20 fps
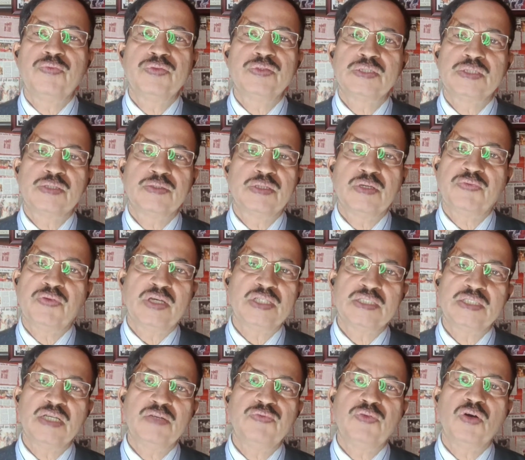So the
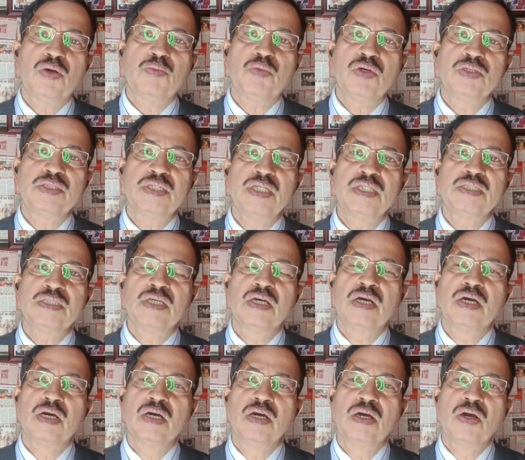first and foremost is
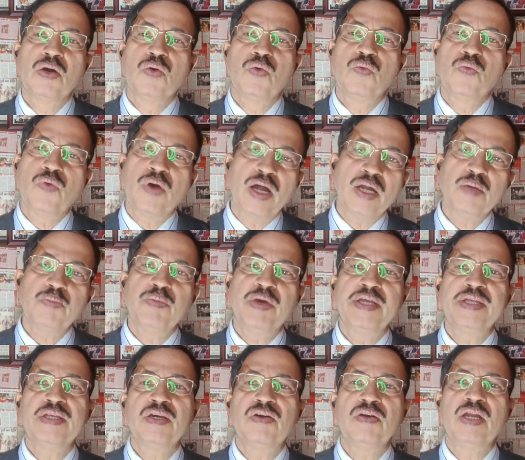what
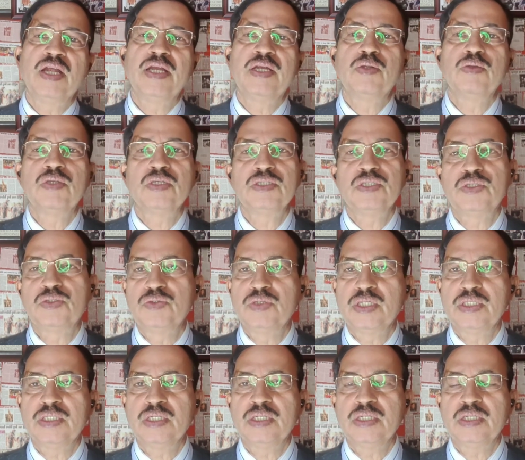might have led to the
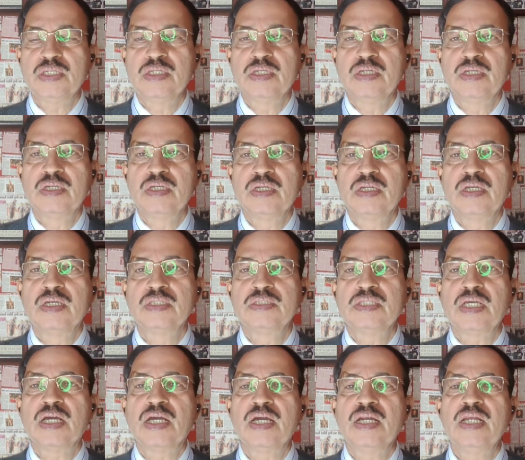situation.
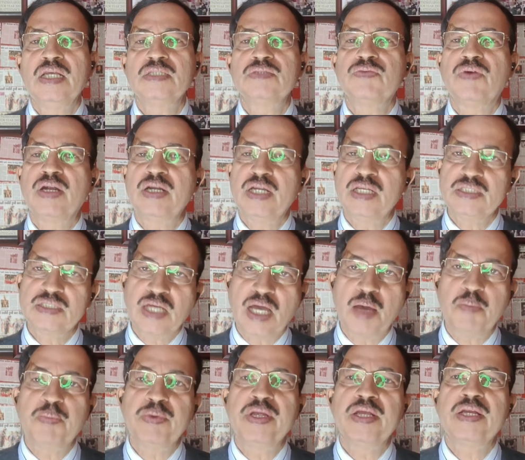Second is what is
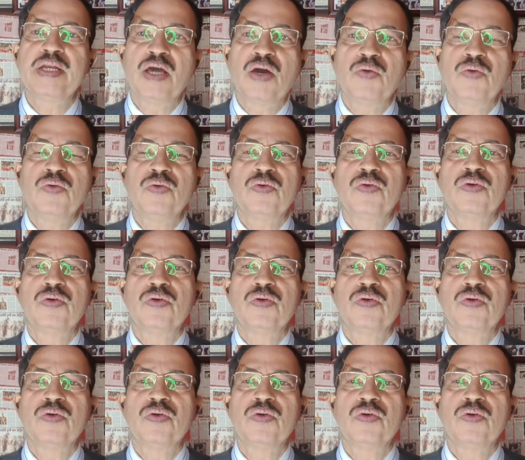happening now